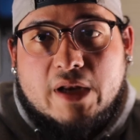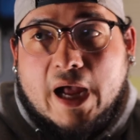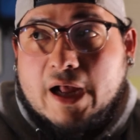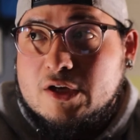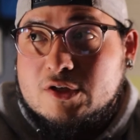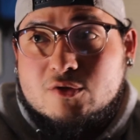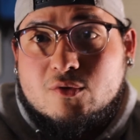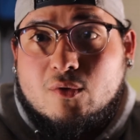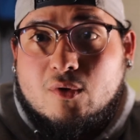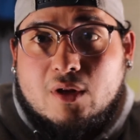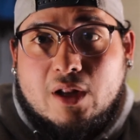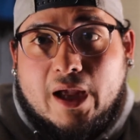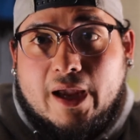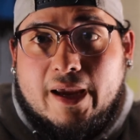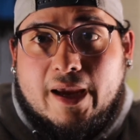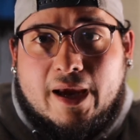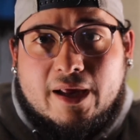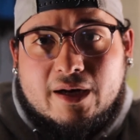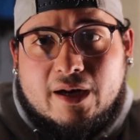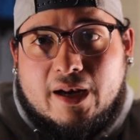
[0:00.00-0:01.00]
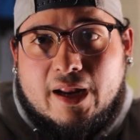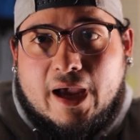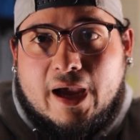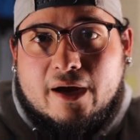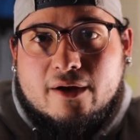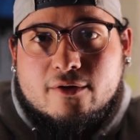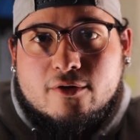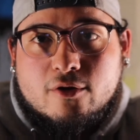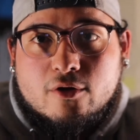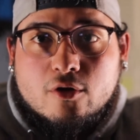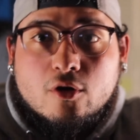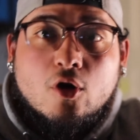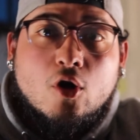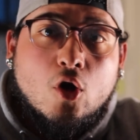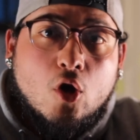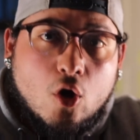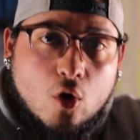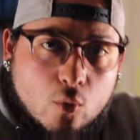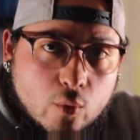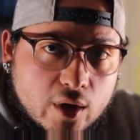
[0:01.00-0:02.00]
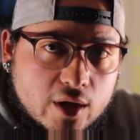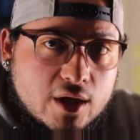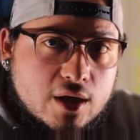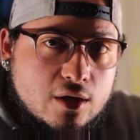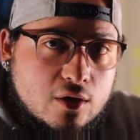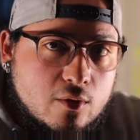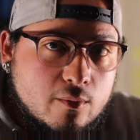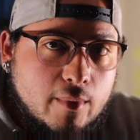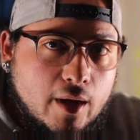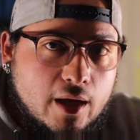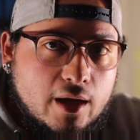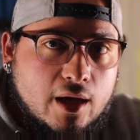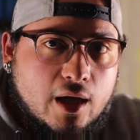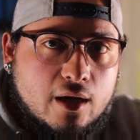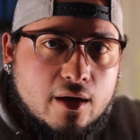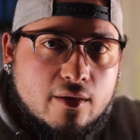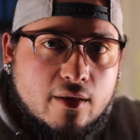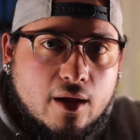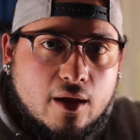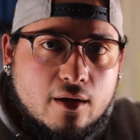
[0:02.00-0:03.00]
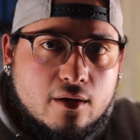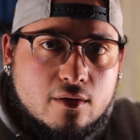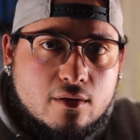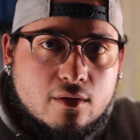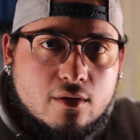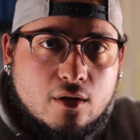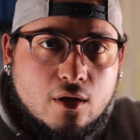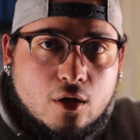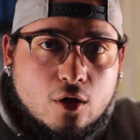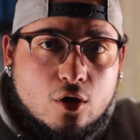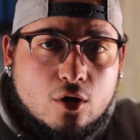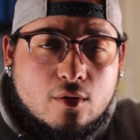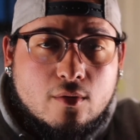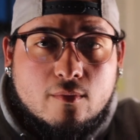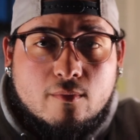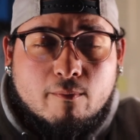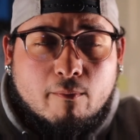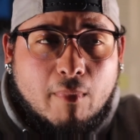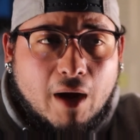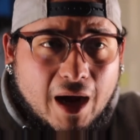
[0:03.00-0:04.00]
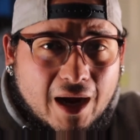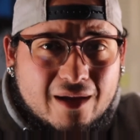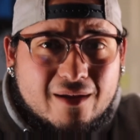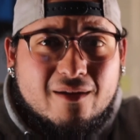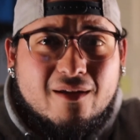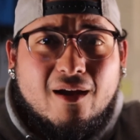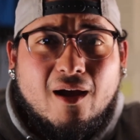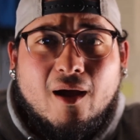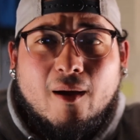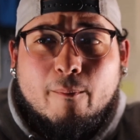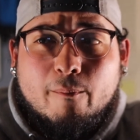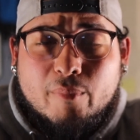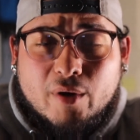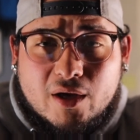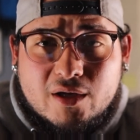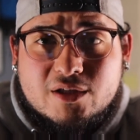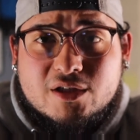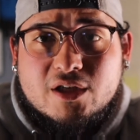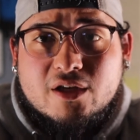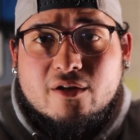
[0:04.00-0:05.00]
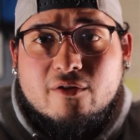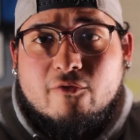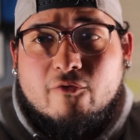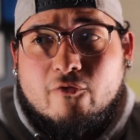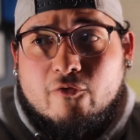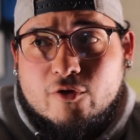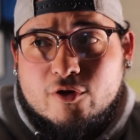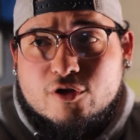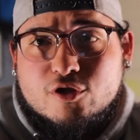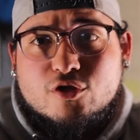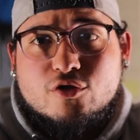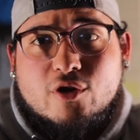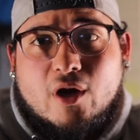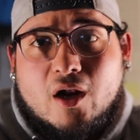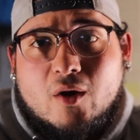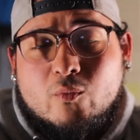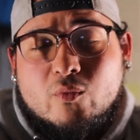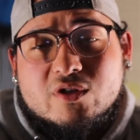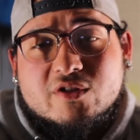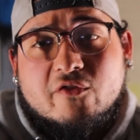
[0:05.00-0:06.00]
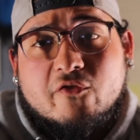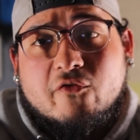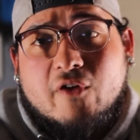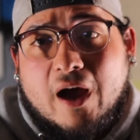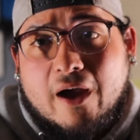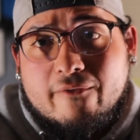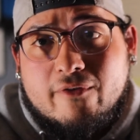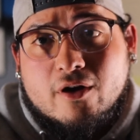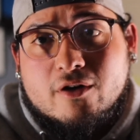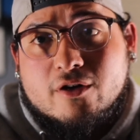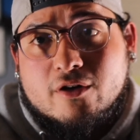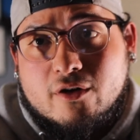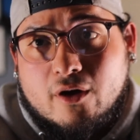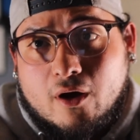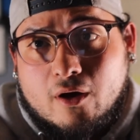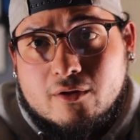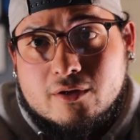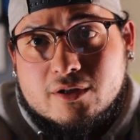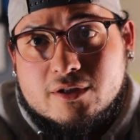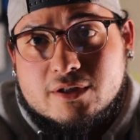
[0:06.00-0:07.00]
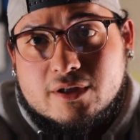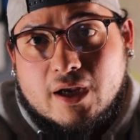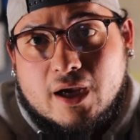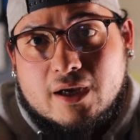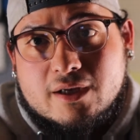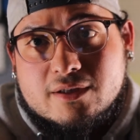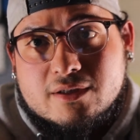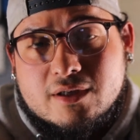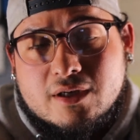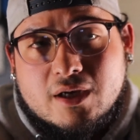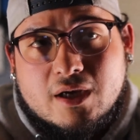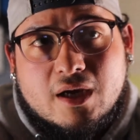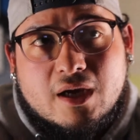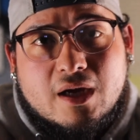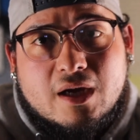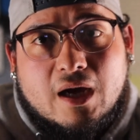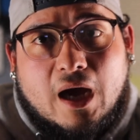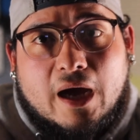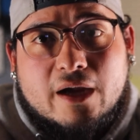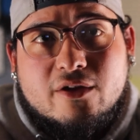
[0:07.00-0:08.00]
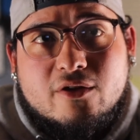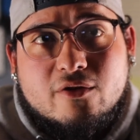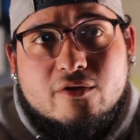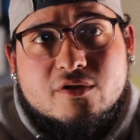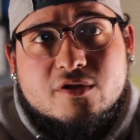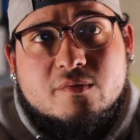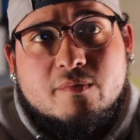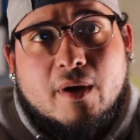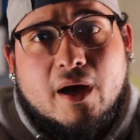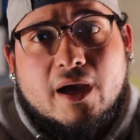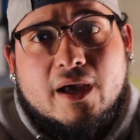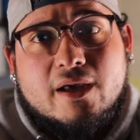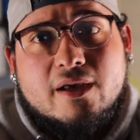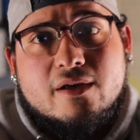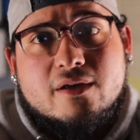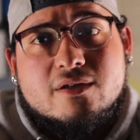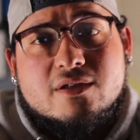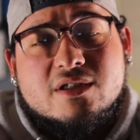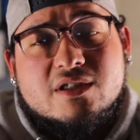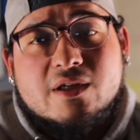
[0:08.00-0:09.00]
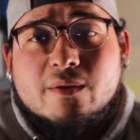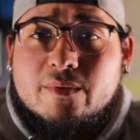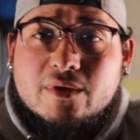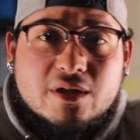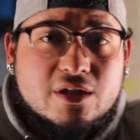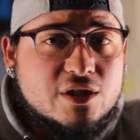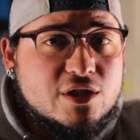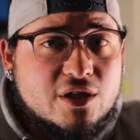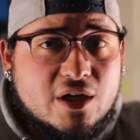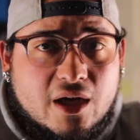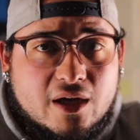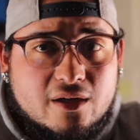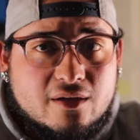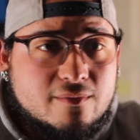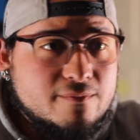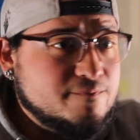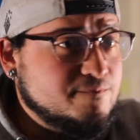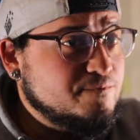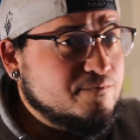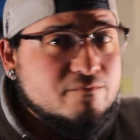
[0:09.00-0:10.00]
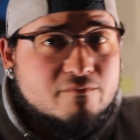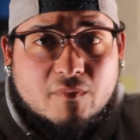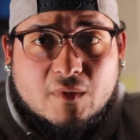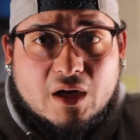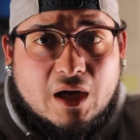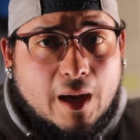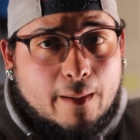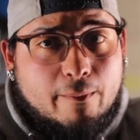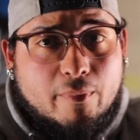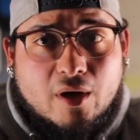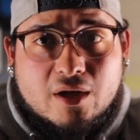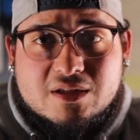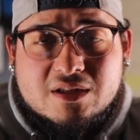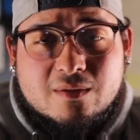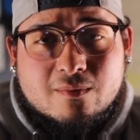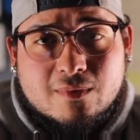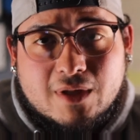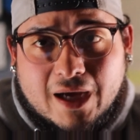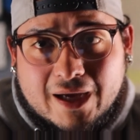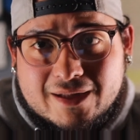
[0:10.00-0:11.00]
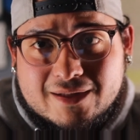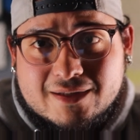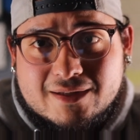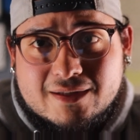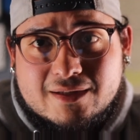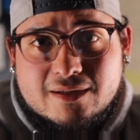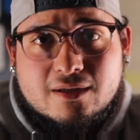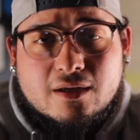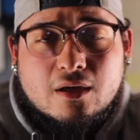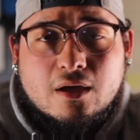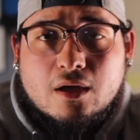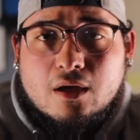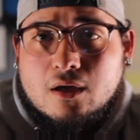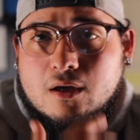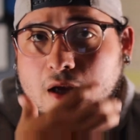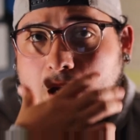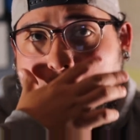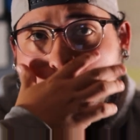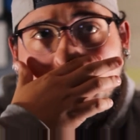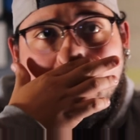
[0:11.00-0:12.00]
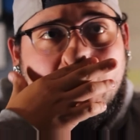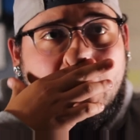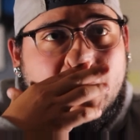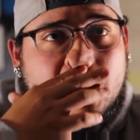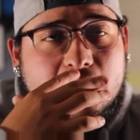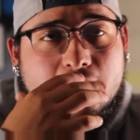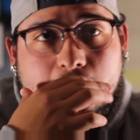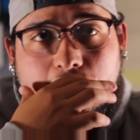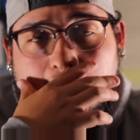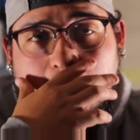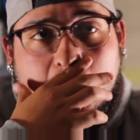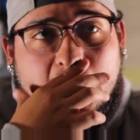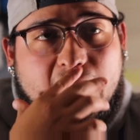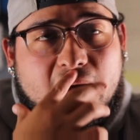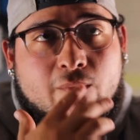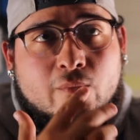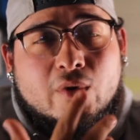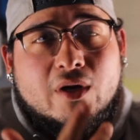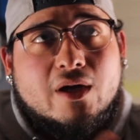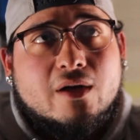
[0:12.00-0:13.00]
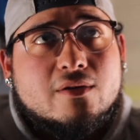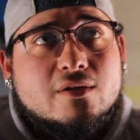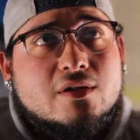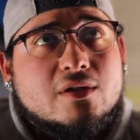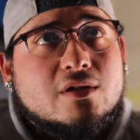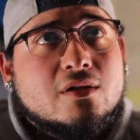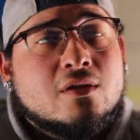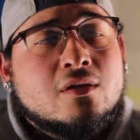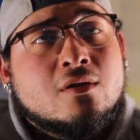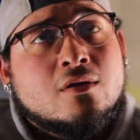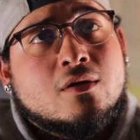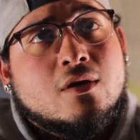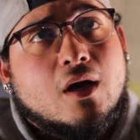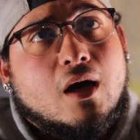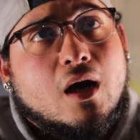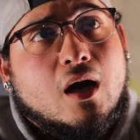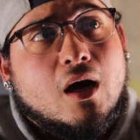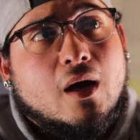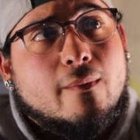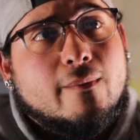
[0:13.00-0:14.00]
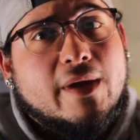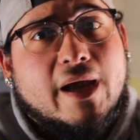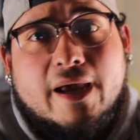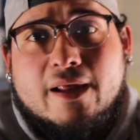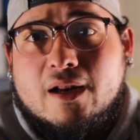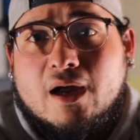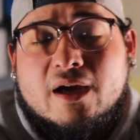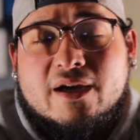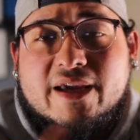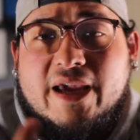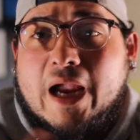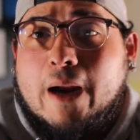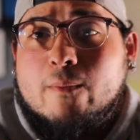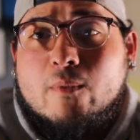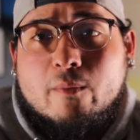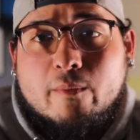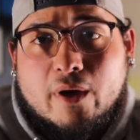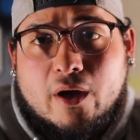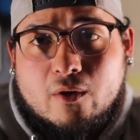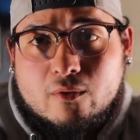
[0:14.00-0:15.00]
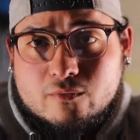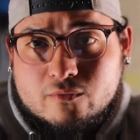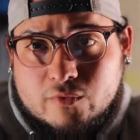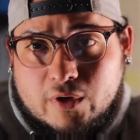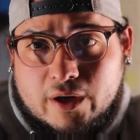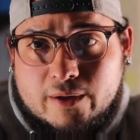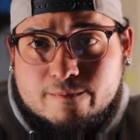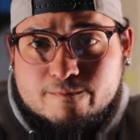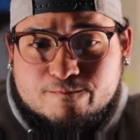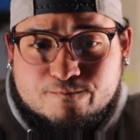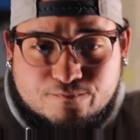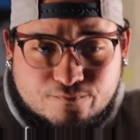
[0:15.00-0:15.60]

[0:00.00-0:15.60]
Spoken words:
natural light and an actor. What can you make out of that? My budget for Stratum was $500, guys. I used my stimulus check. I bought some lights. I bought, what else? And a camera mount, right?